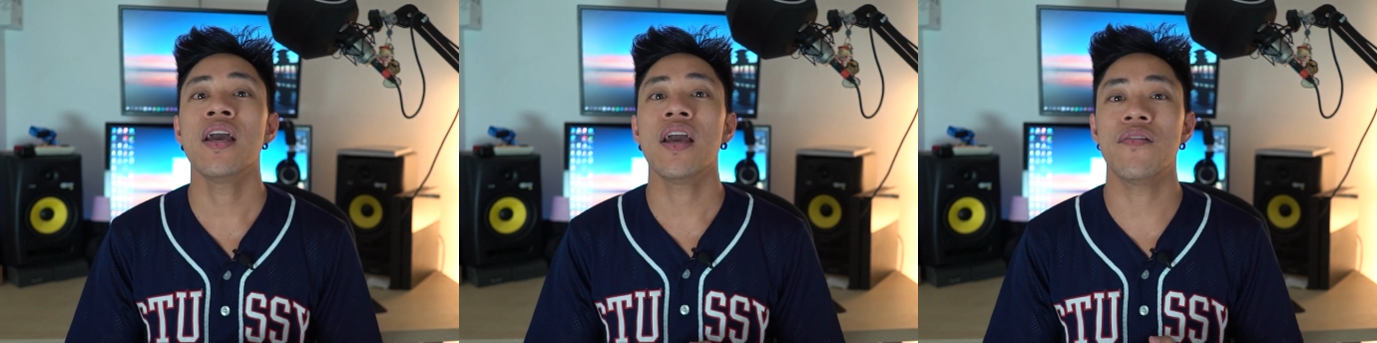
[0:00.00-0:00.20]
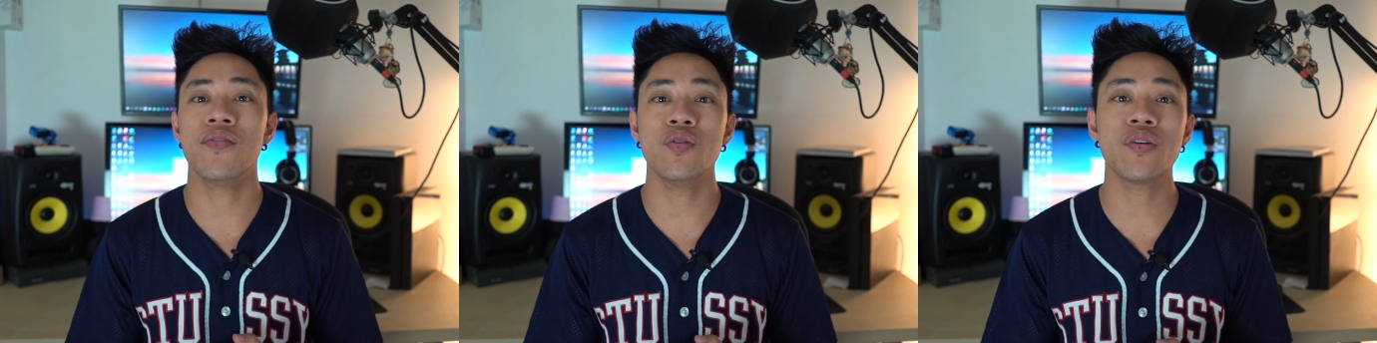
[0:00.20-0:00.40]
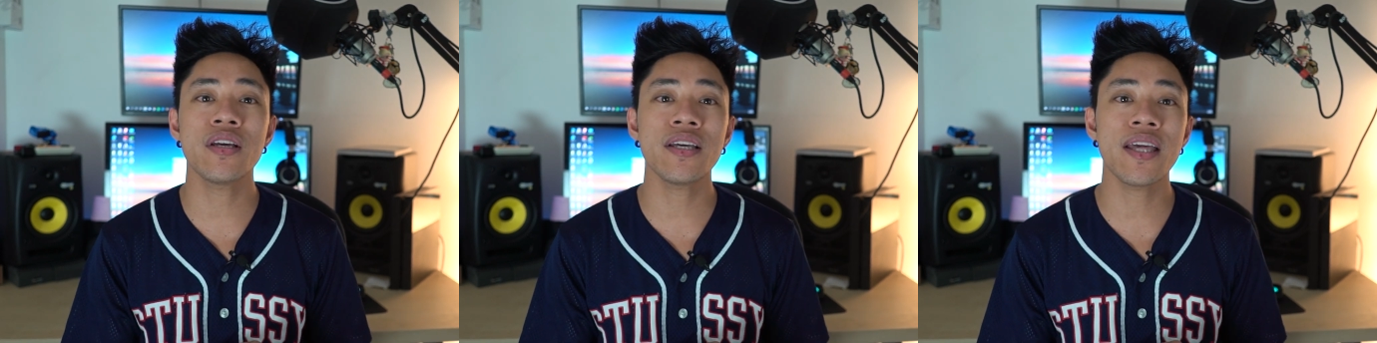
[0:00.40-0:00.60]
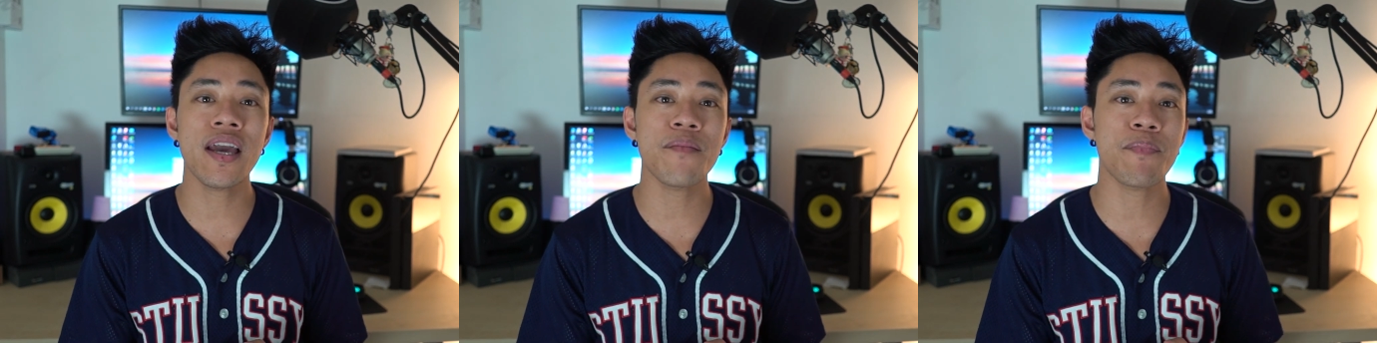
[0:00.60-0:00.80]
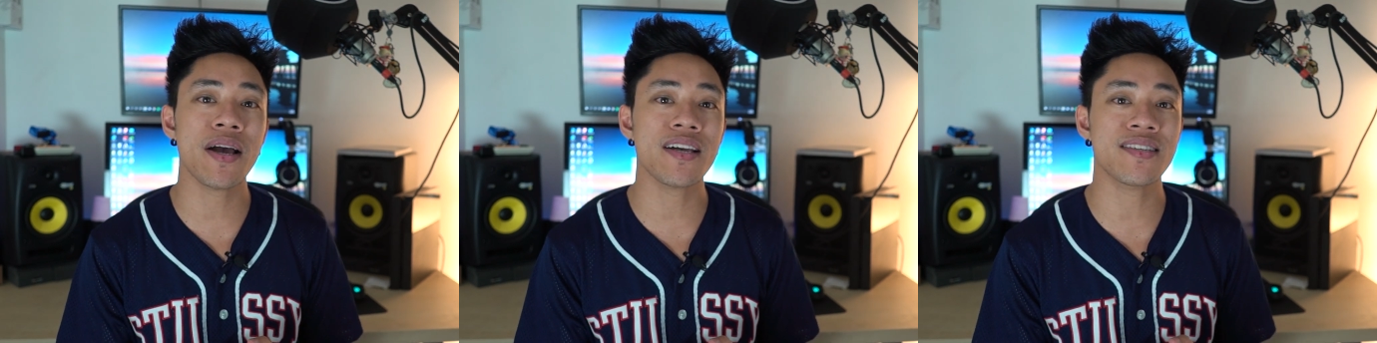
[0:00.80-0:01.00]
If you can
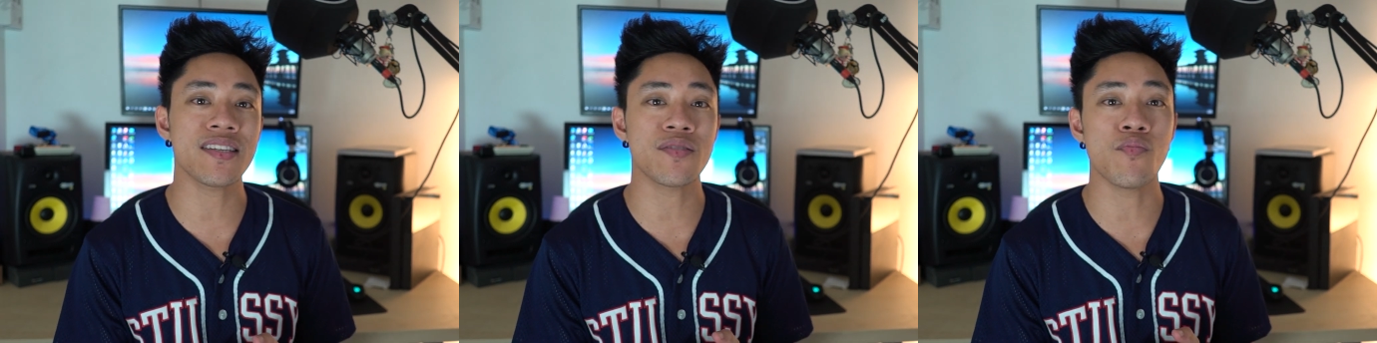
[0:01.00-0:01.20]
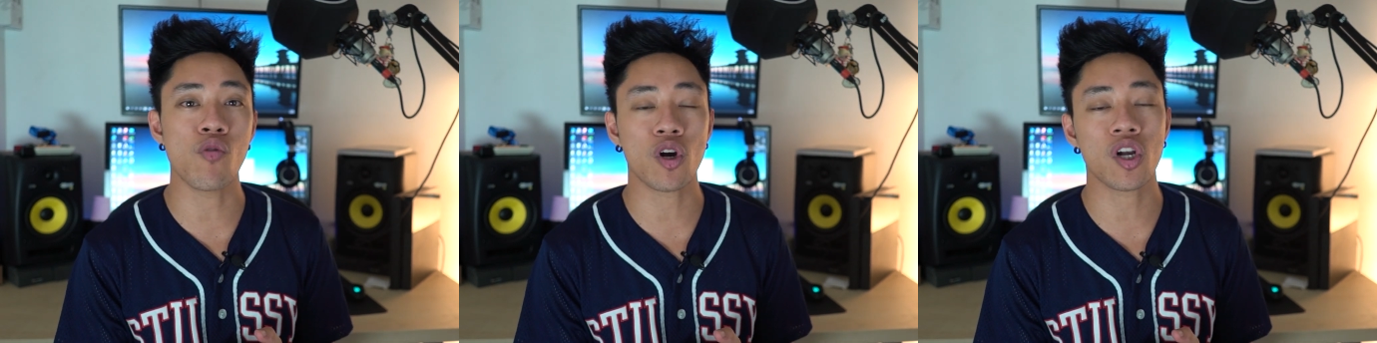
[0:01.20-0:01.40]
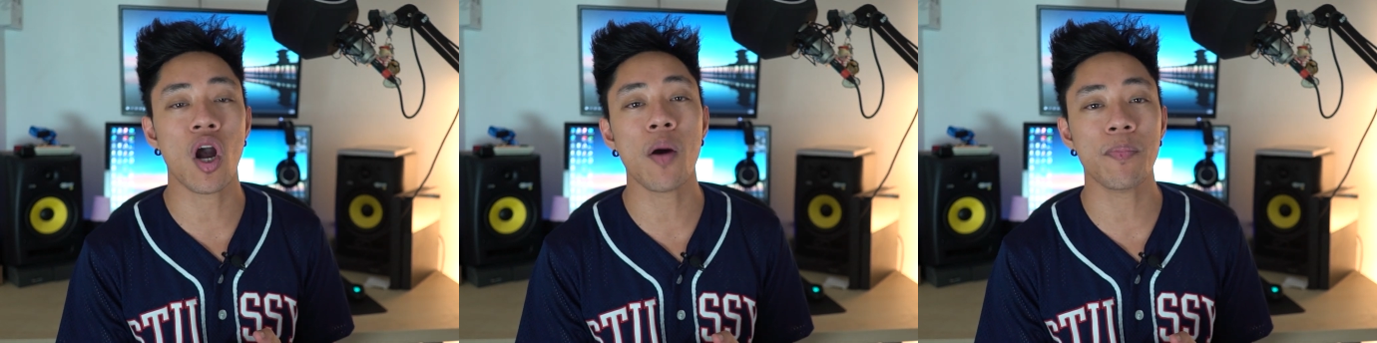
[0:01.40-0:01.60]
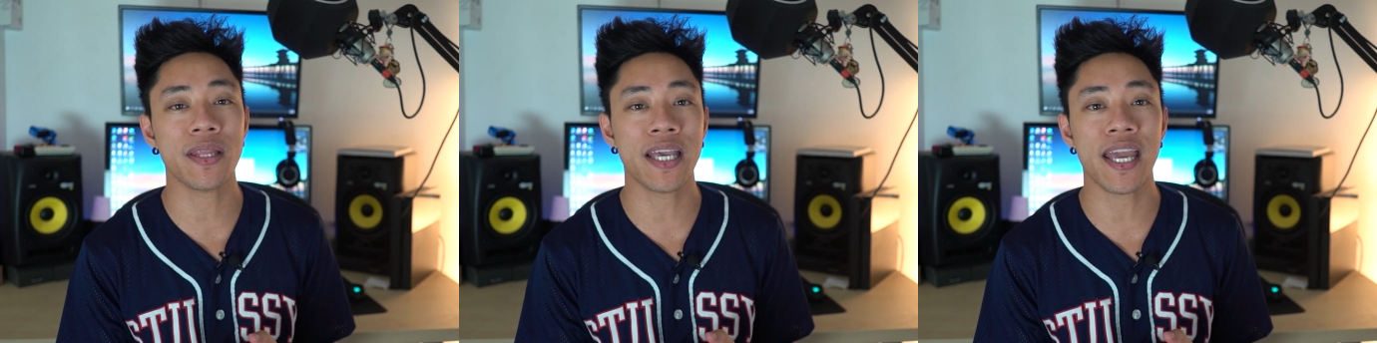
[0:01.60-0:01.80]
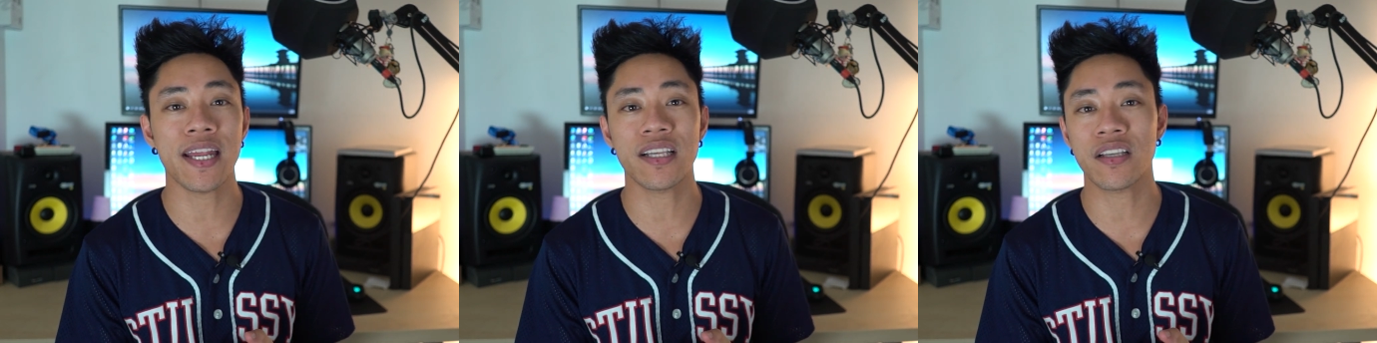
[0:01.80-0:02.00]
get past its more
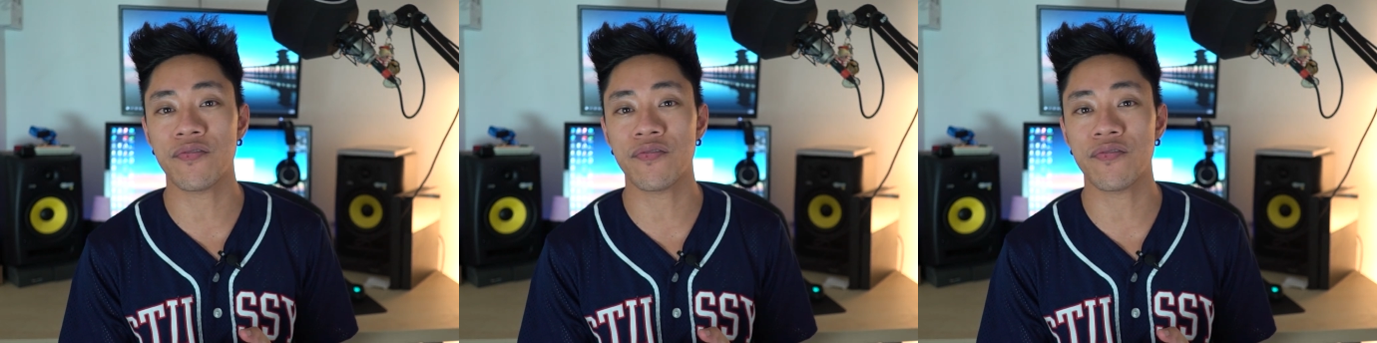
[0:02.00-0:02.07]
complicated